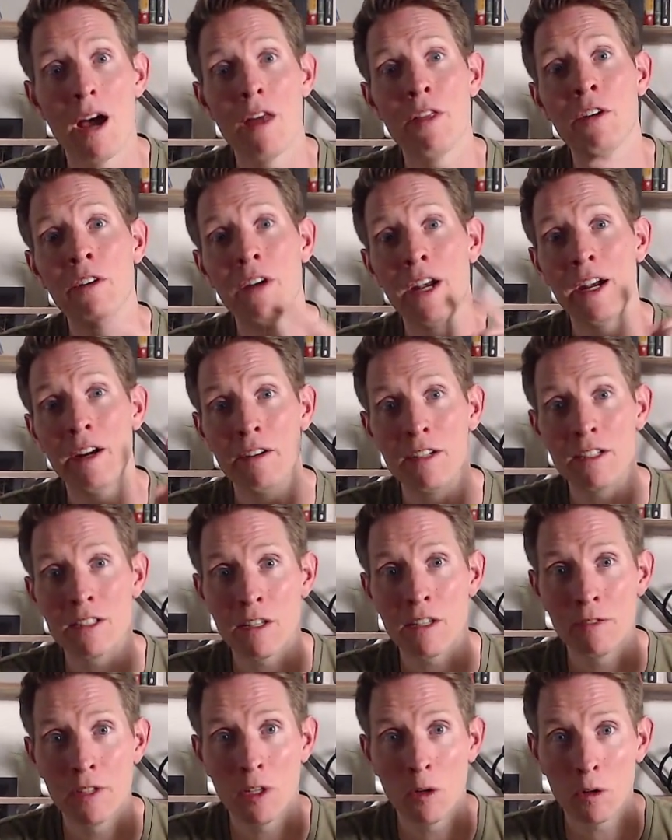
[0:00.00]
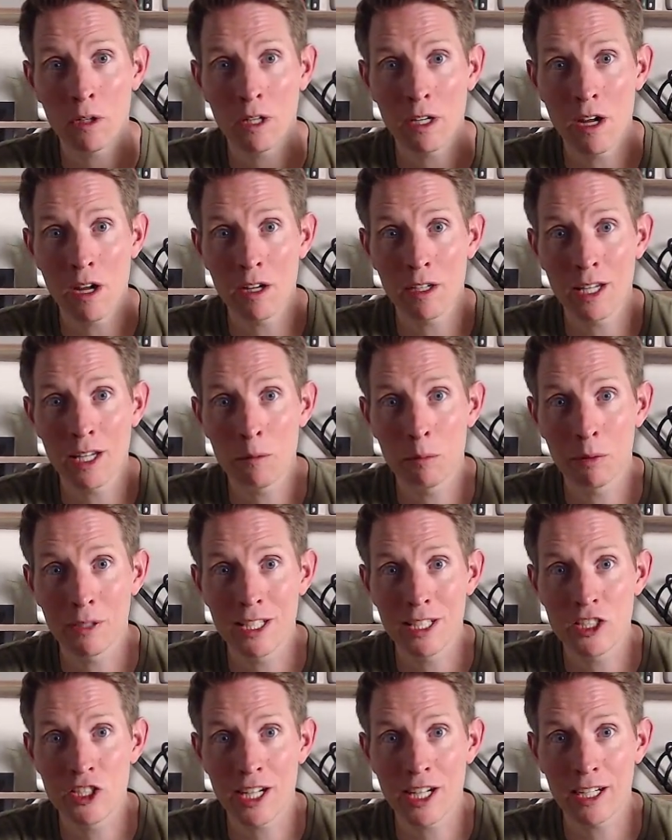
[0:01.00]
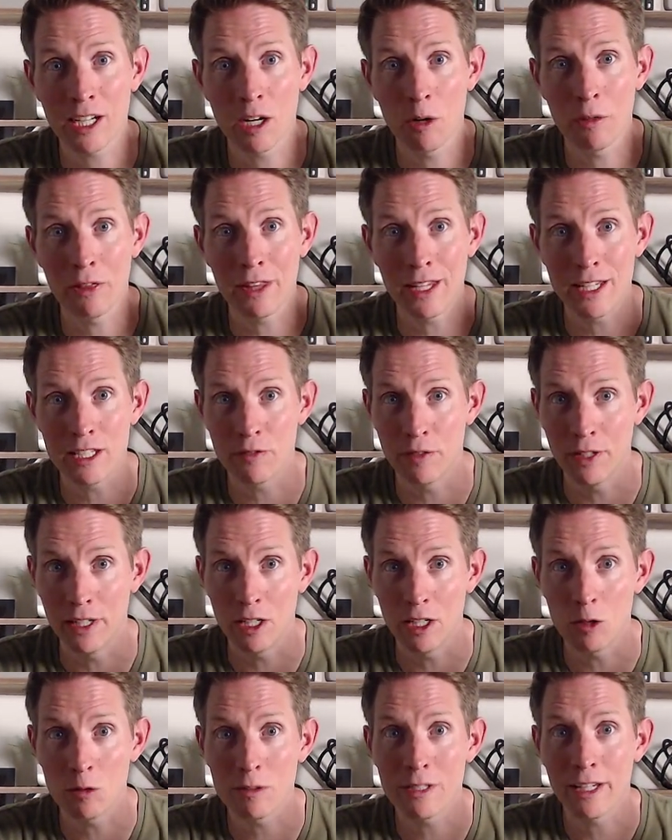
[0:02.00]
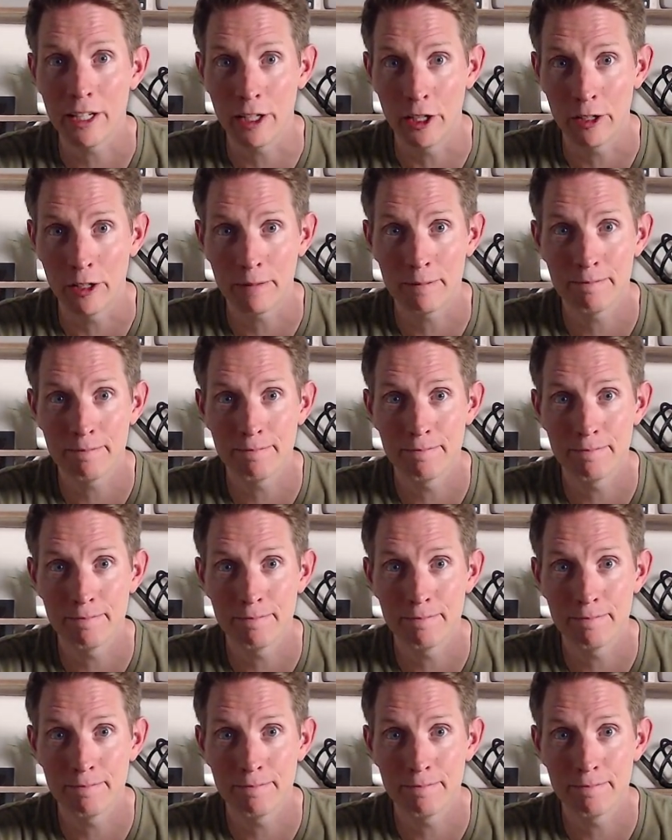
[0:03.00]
other areas of the Okanagan, please check out these videos here.